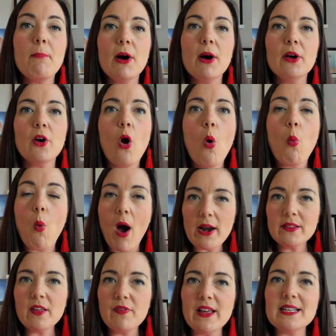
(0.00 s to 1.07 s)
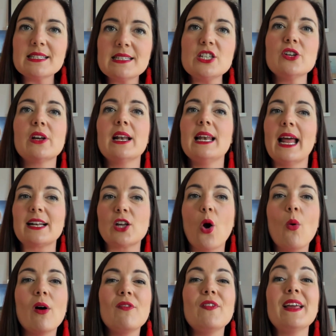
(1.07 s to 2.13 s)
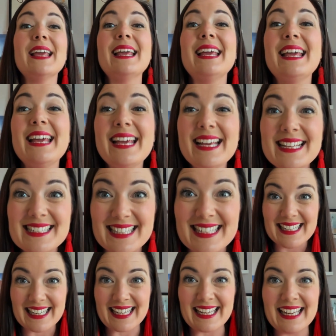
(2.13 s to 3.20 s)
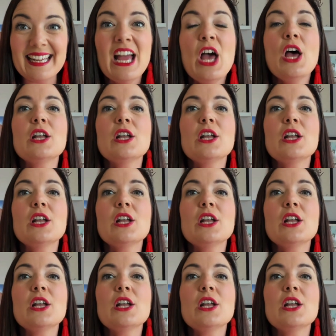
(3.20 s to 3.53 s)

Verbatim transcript: But what are the things that you can let go of easily